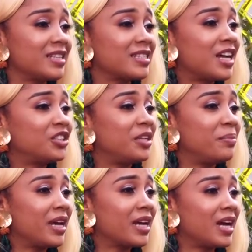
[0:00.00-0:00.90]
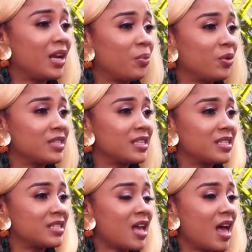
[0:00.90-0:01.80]
This yeah. is actually me and
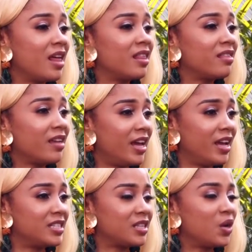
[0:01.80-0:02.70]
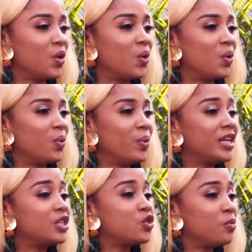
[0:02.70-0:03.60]
Kalybos's third. Yeah. We
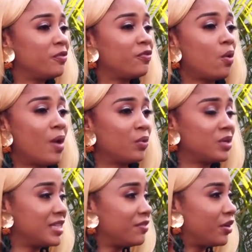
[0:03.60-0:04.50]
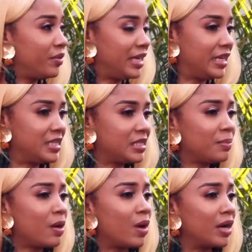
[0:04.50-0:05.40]
did two before. One was never
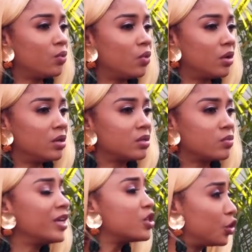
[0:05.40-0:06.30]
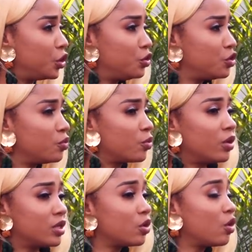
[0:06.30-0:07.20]
released, but one was one is on YouTube.
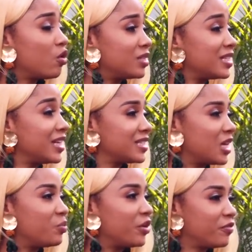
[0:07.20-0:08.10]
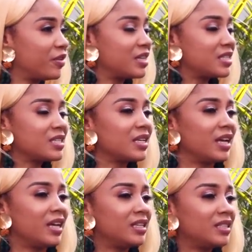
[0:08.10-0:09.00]
Yeah. It's called Continental Breakfast,
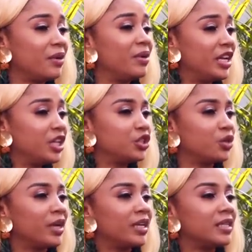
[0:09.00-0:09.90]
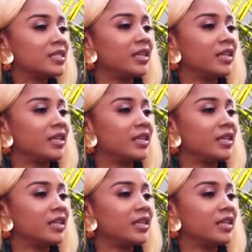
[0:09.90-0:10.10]
and yeah, I really enjoyed it.